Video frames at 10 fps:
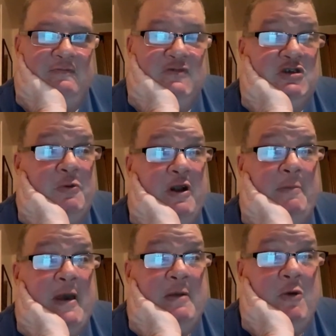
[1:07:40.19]
Did you put
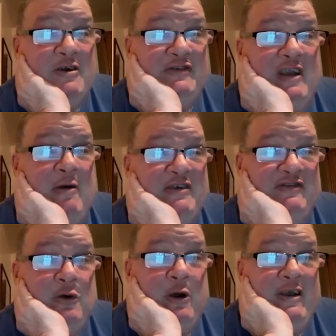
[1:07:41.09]
up any more scary
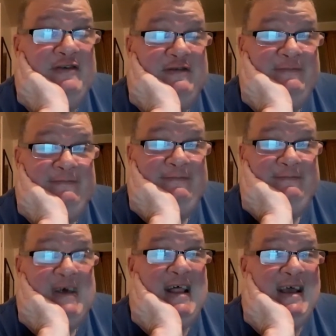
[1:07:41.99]
stories?
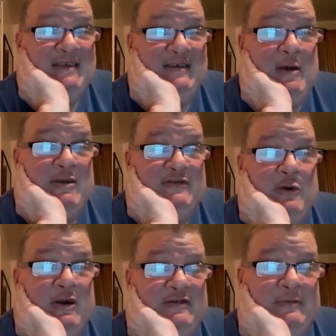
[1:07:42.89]
I like scary
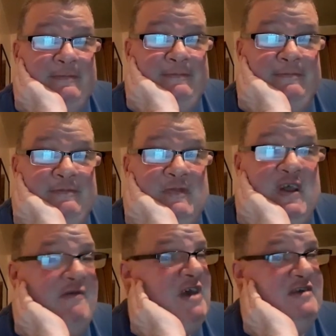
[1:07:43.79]
stories.
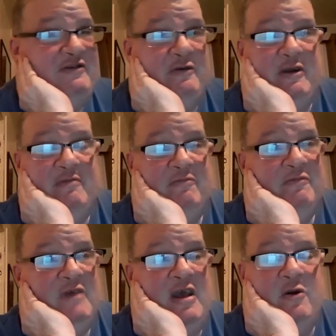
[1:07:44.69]
Love history
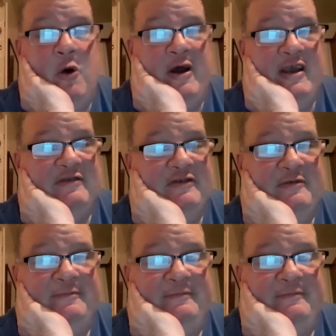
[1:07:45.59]
and hauntings.